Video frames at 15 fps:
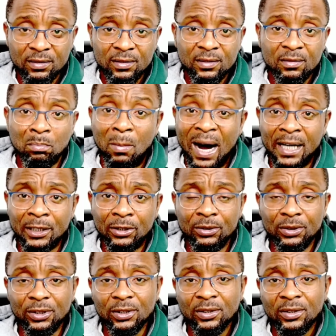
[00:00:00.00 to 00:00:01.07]

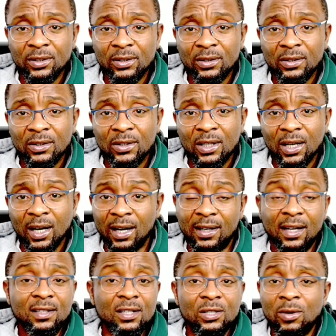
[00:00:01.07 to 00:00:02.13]
mangled. And that
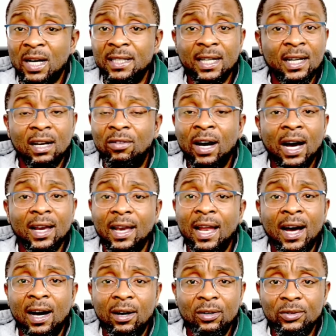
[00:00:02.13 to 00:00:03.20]
is why they never
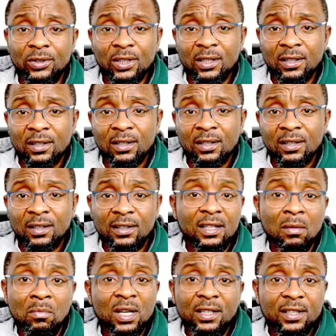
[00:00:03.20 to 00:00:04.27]
allowed the
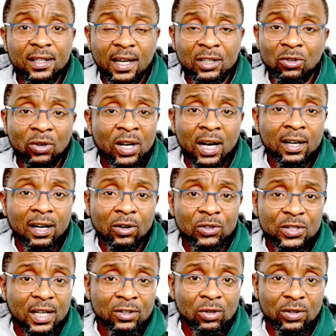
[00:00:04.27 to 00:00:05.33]
media to get
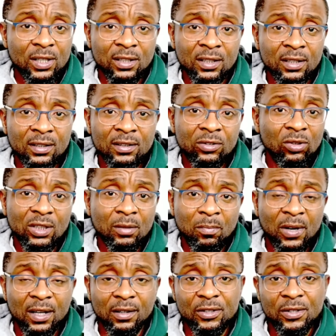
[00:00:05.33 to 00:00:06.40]
closer to the
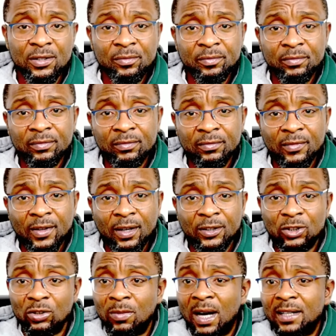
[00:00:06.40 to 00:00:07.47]
place. You
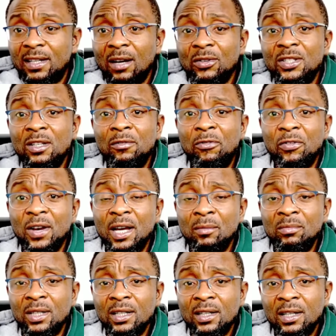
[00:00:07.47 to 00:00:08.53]
might have seen flame.
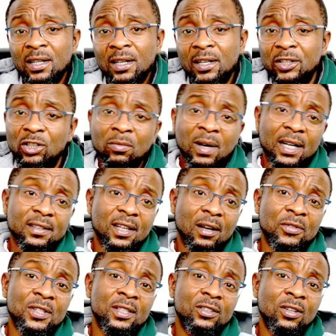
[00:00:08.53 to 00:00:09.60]
You might have
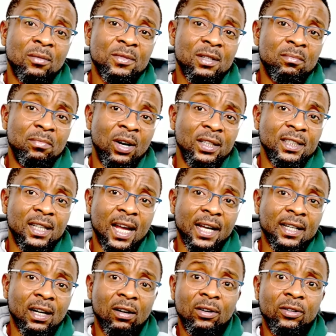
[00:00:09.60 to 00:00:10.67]
seen something burning, like,
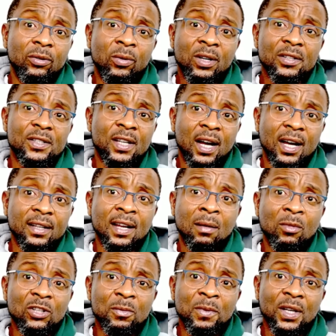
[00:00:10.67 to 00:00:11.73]
oh, what's that? That
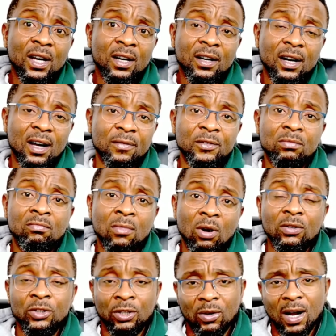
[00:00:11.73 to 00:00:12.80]
must be aircraft.
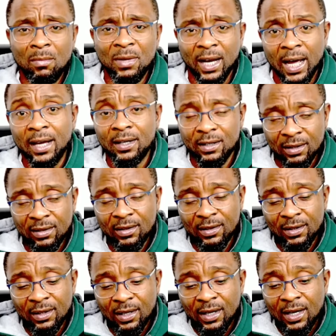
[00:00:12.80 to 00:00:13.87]
You know what I mean? Like,
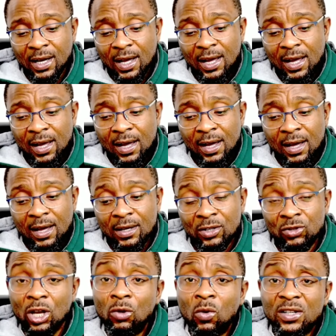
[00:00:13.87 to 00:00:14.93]
so
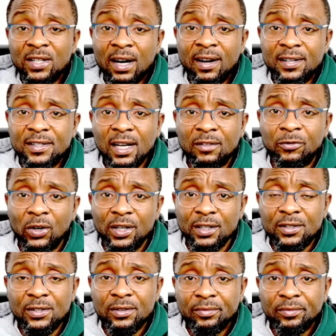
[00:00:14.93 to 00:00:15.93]
he was arrested for it.